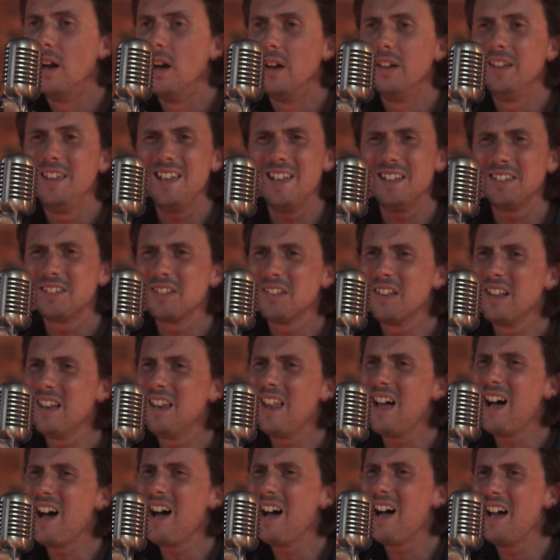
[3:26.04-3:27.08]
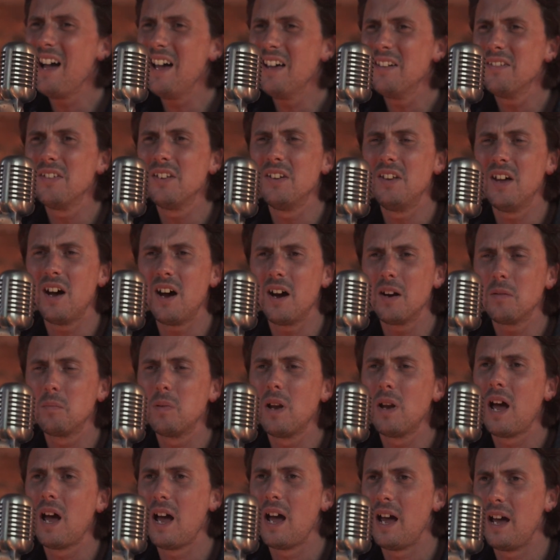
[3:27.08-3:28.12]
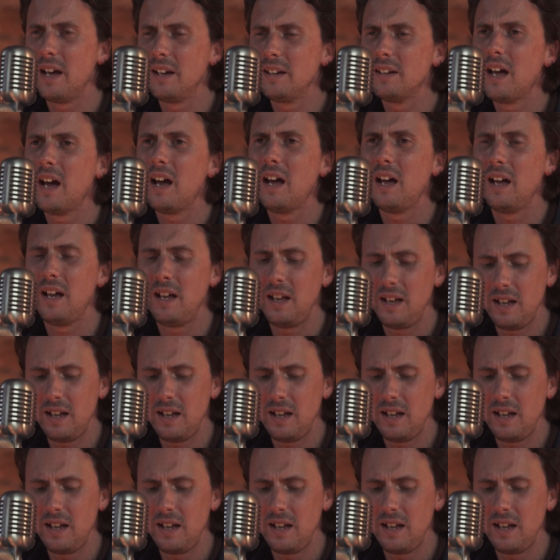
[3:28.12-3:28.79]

into the light of the dark black night.